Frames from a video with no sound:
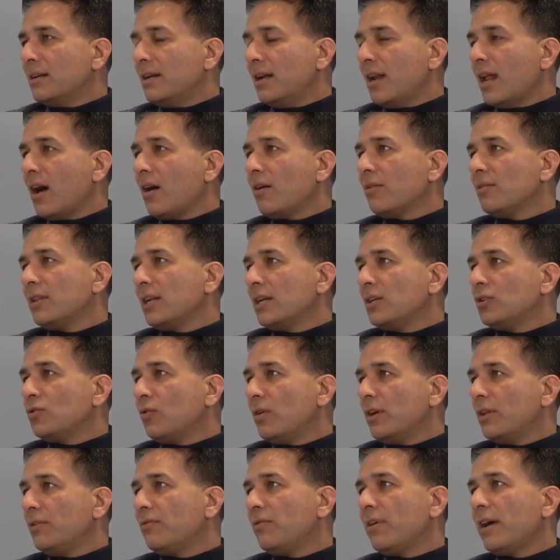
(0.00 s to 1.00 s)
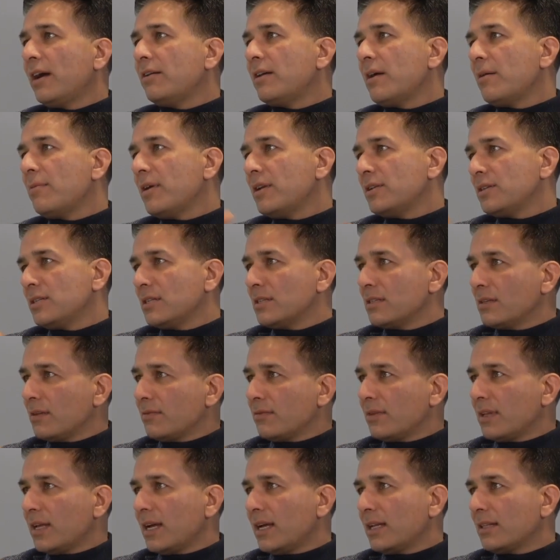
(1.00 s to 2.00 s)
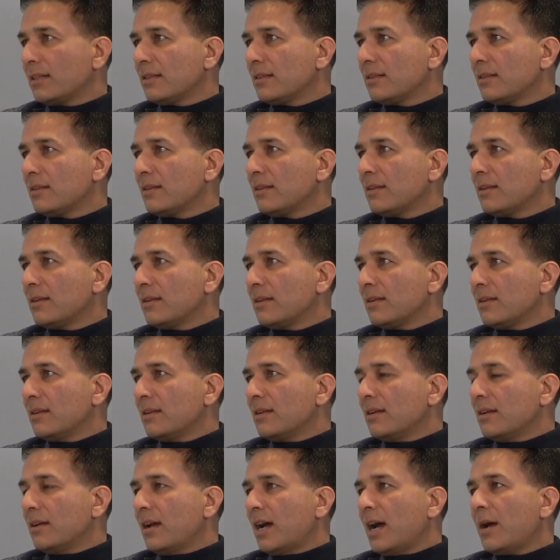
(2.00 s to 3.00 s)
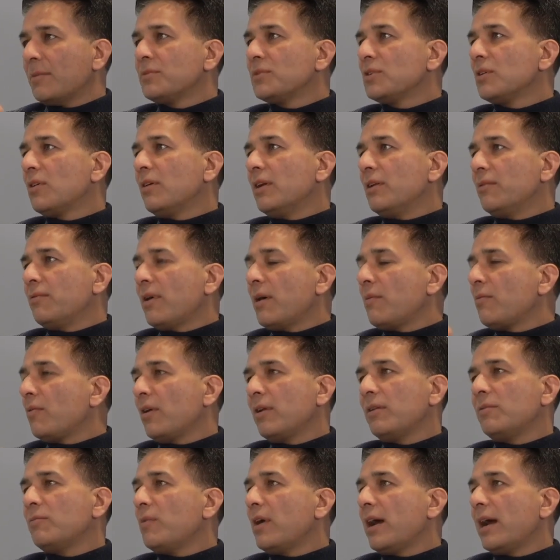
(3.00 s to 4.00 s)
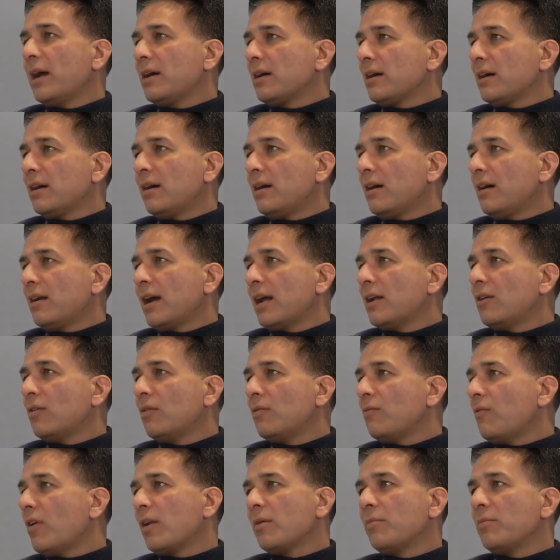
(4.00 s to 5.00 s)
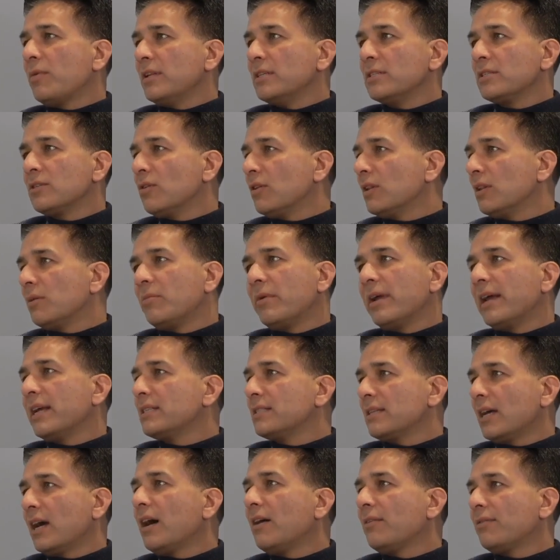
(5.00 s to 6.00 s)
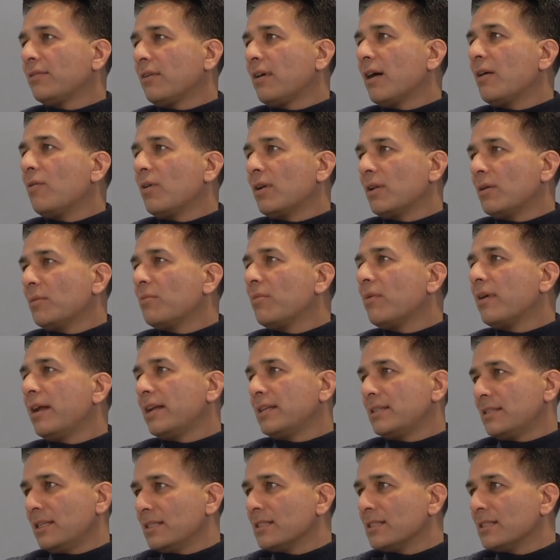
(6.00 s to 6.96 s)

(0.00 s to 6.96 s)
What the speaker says: Now there are 25 dimensions of that. I'm sorry, if I'm going to buy a car, I don't want to install the brakes after. I want the brakes